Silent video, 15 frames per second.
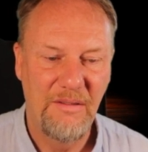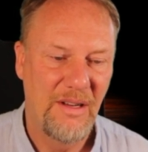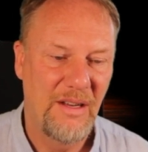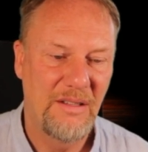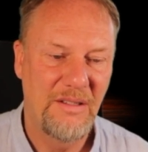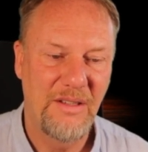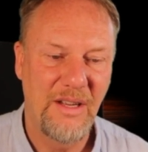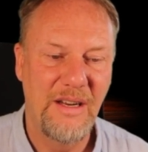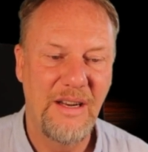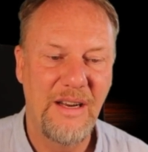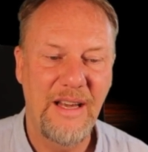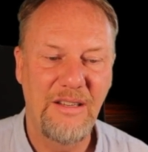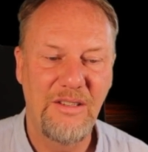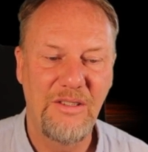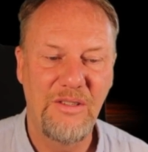Let's say
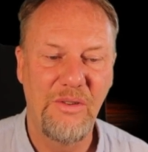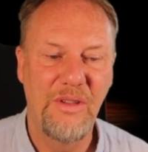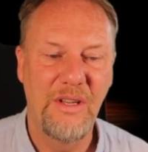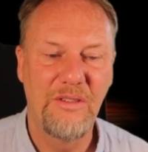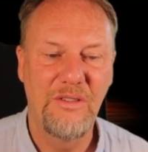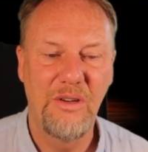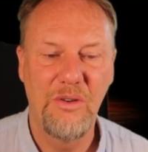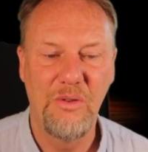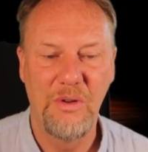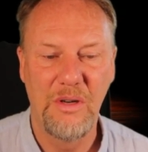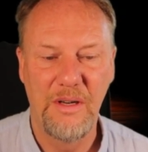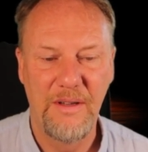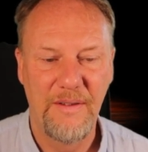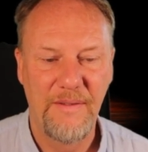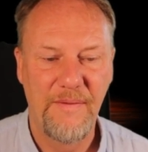next to this
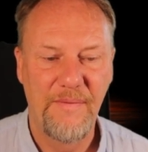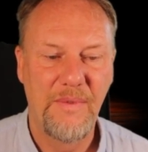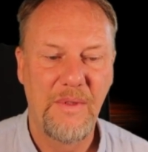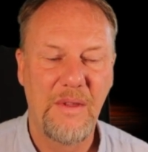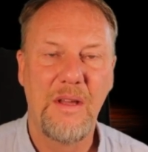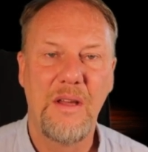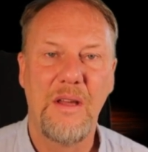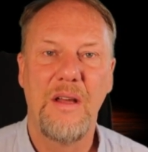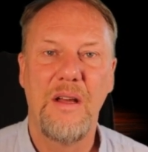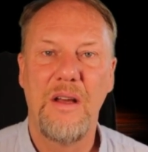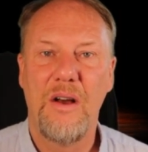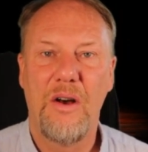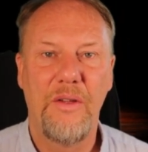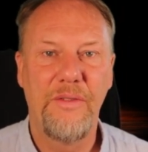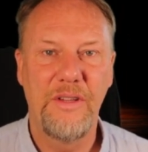hole.
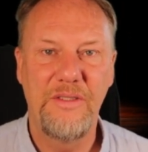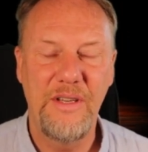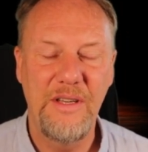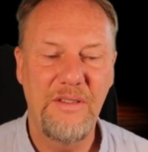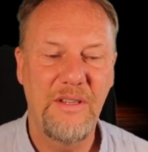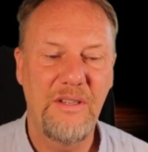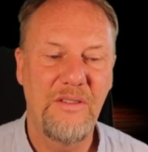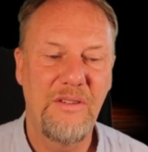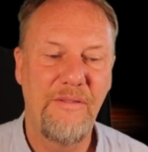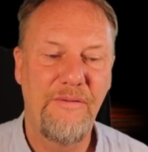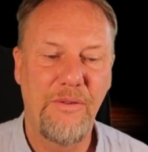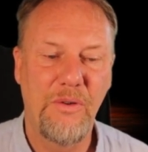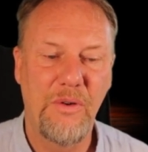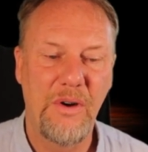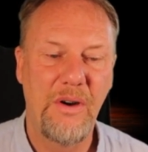On the
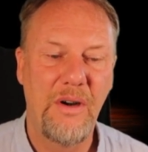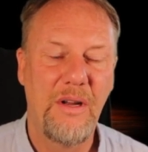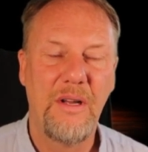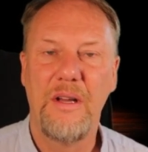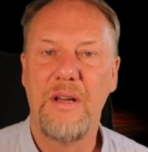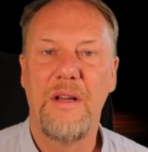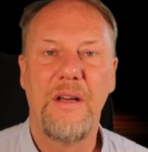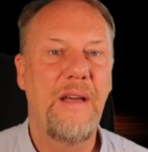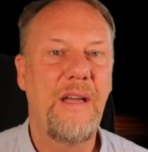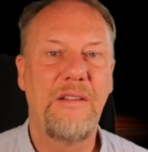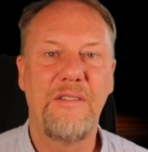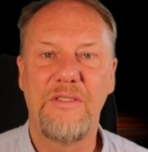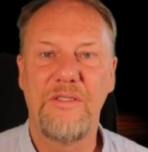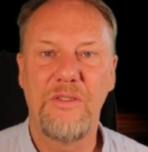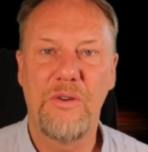C64,
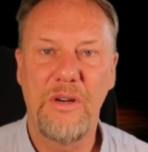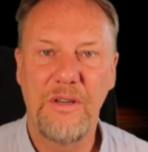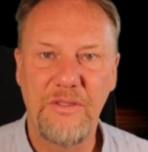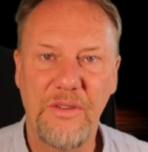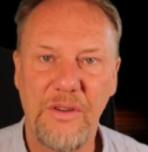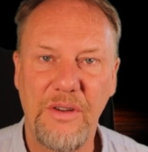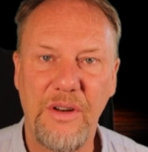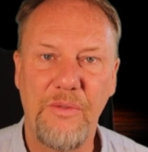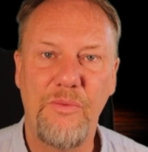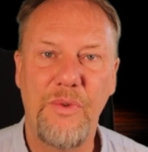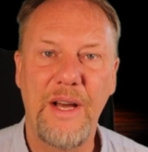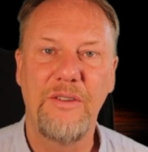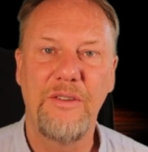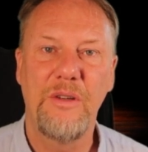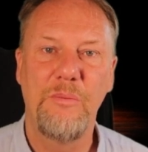it starts on a
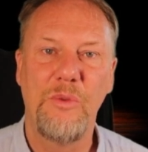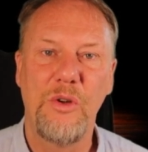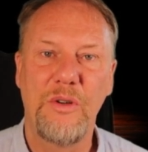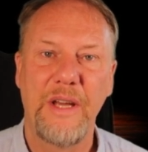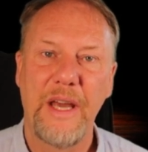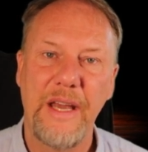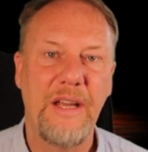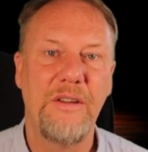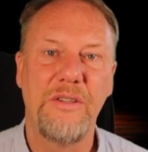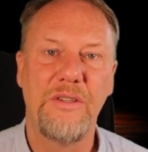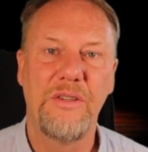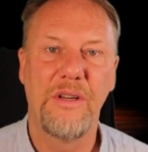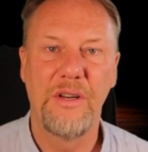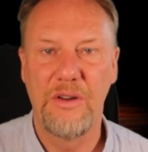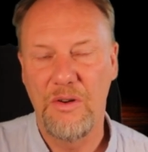random
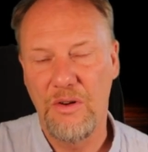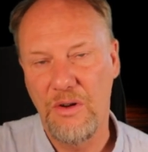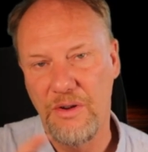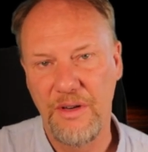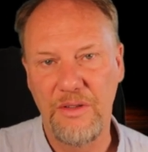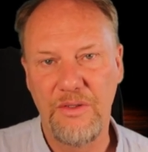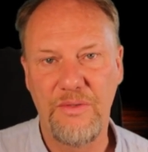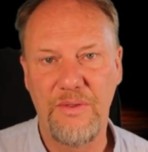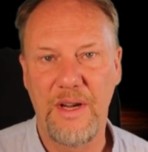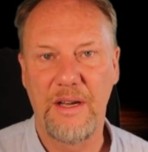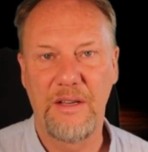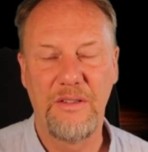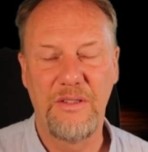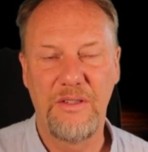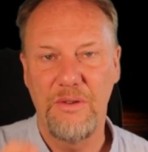location on a
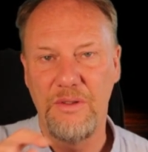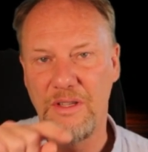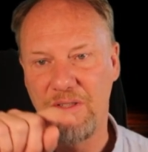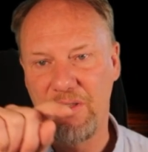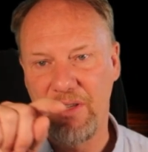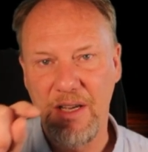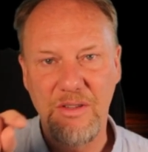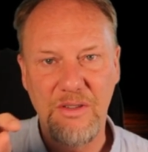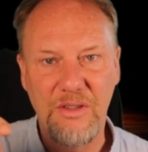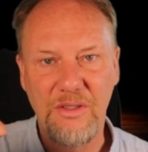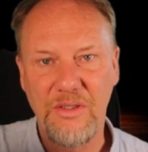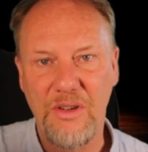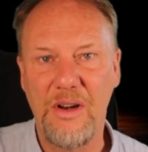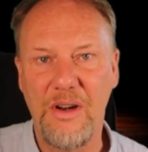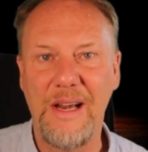track. So the
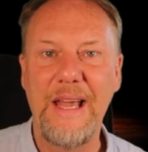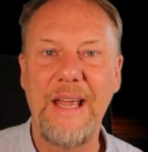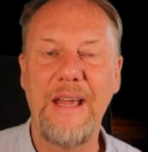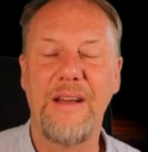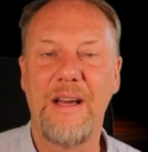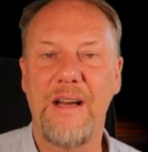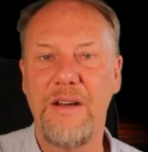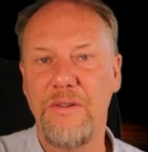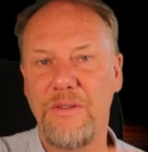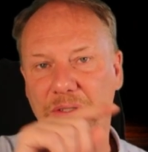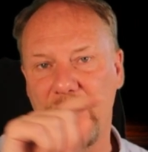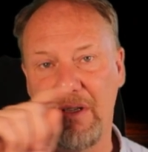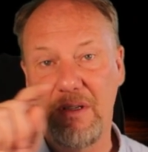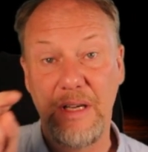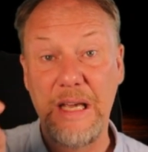sectors are laid
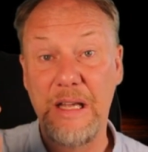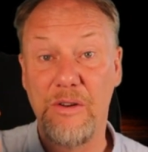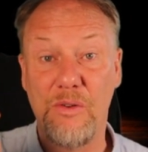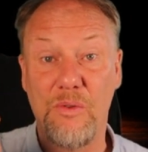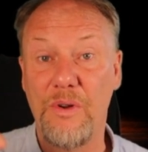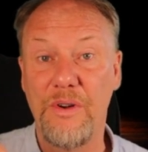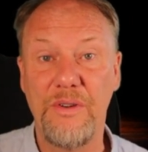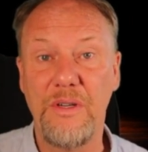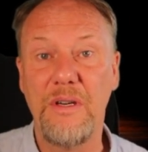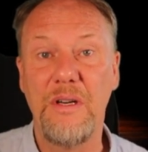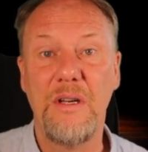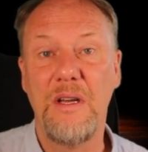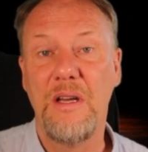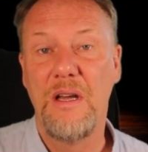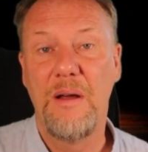out in order,
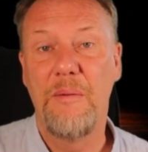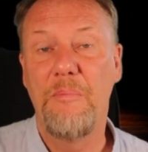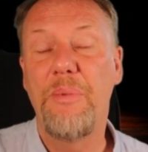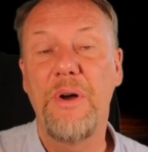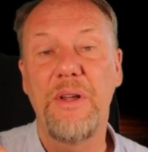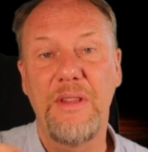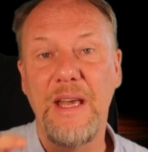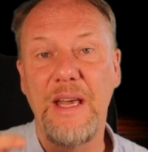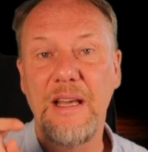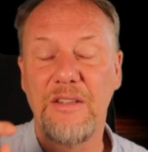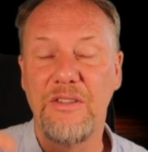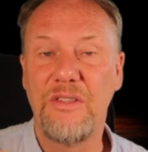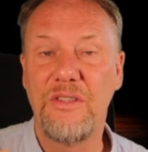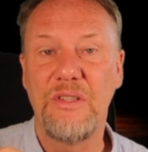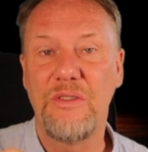but they
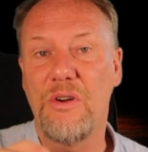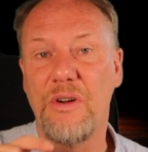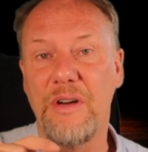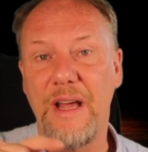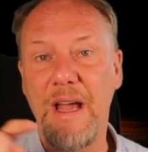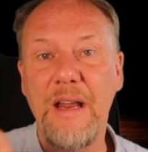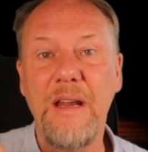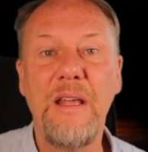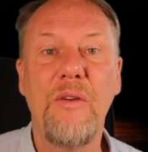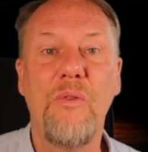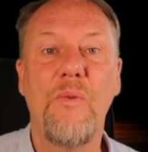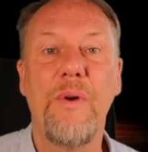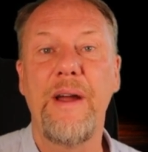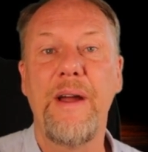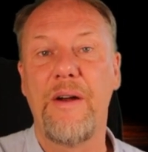can start
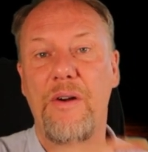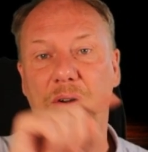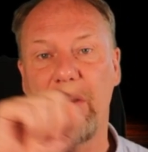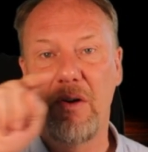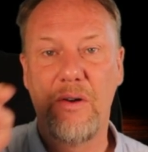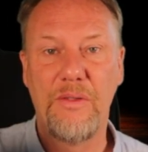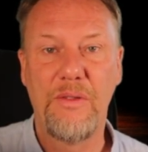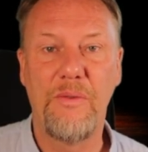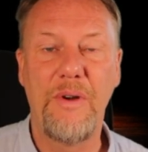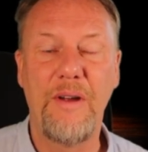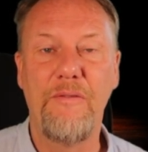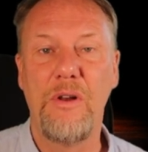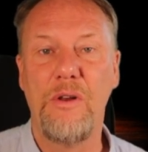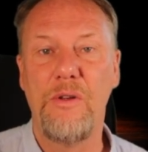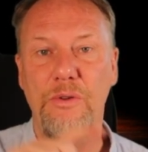anywhere on the
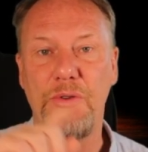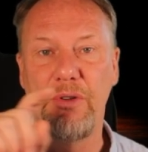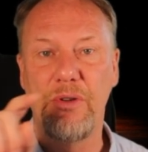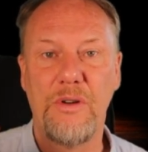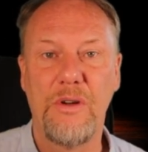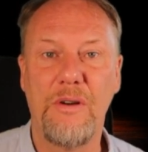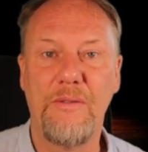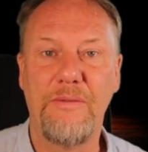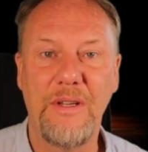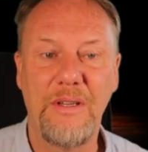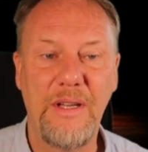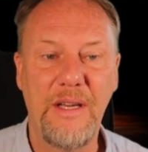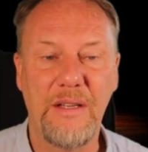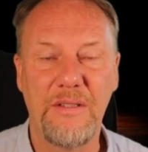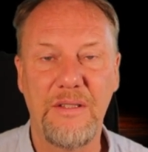revolution of the
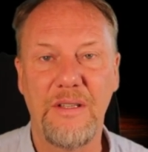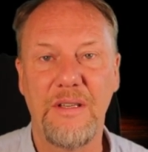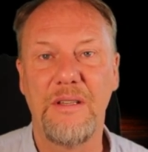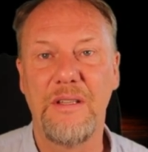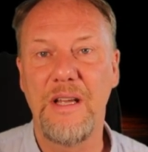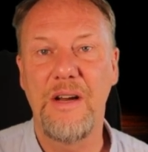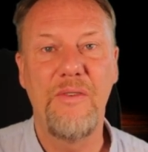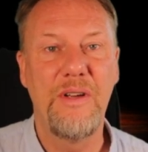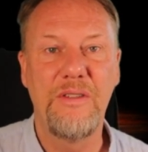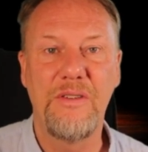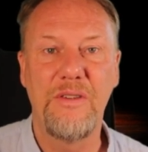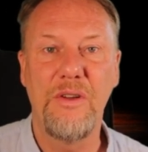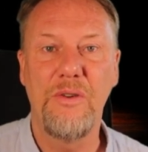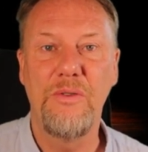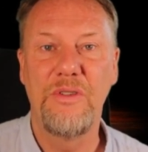disk. There
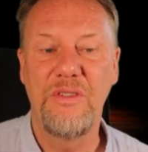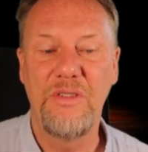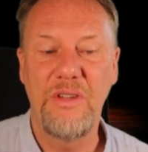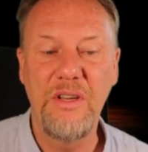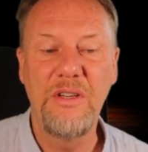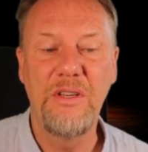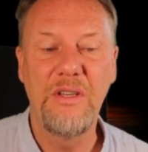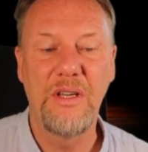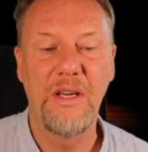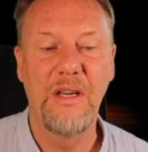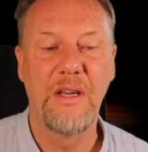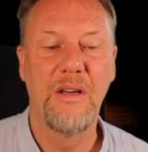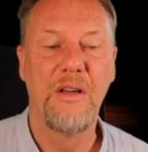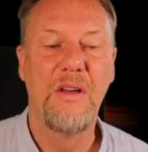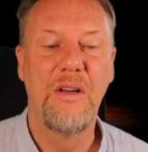is no
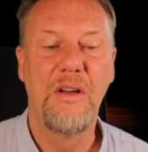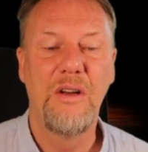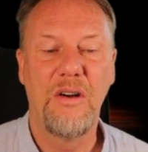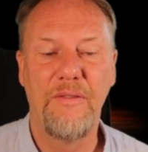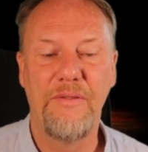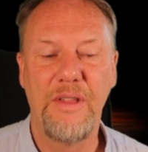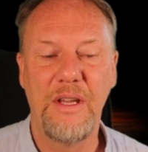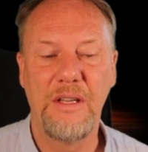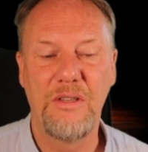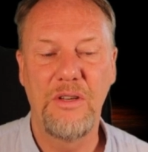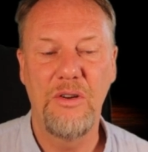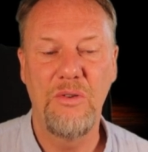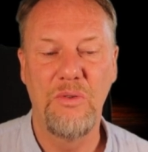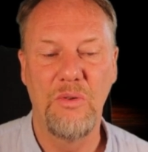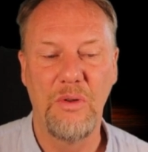syncing of this
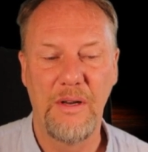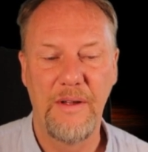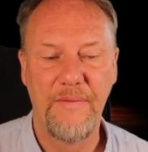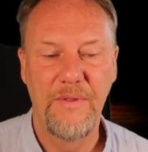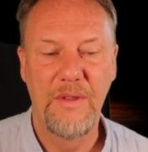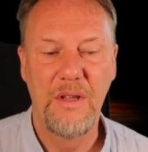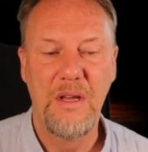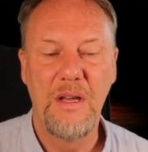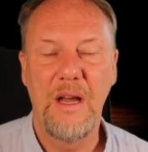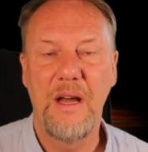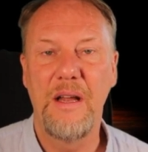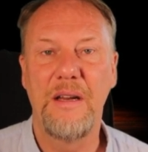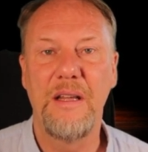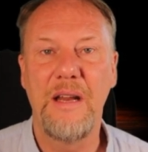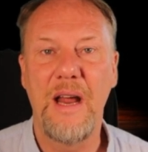hole,
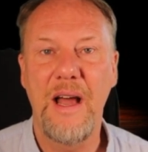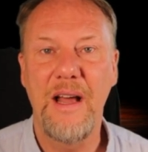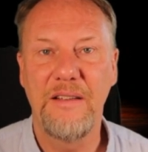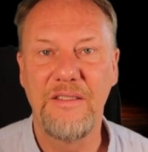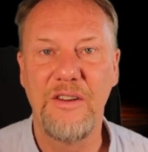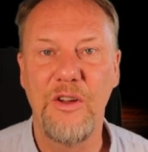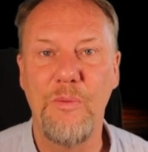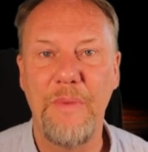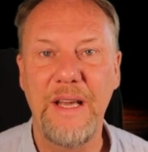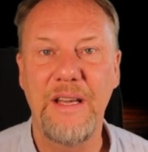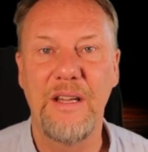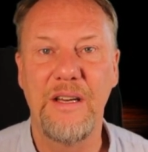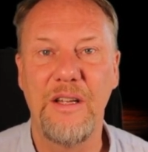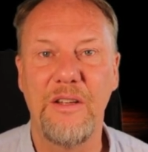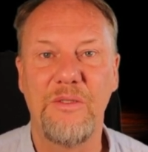and it has no
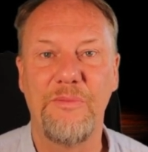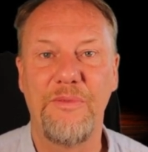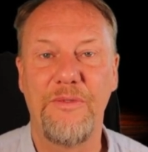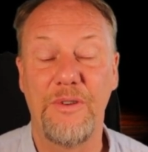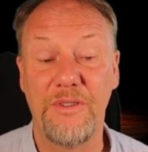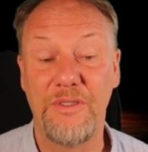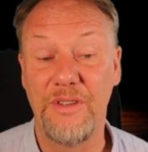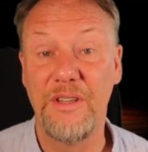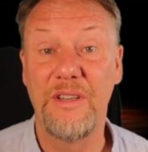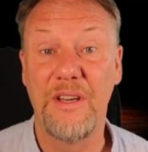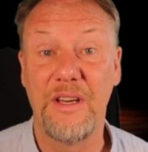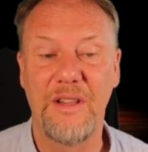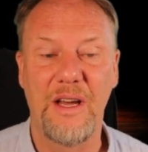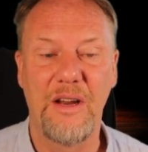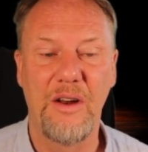mechanism for
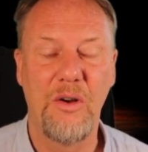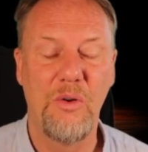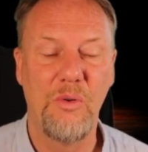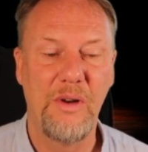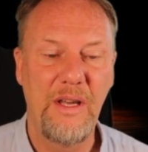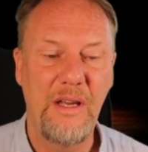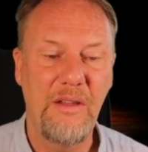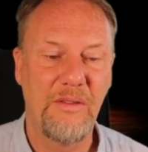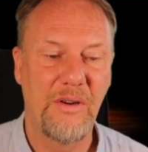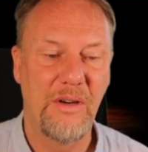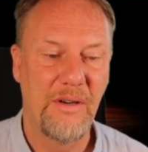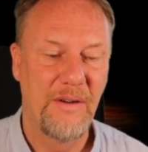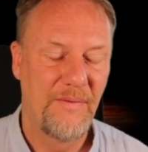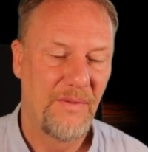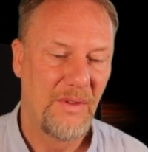syncing that hole either.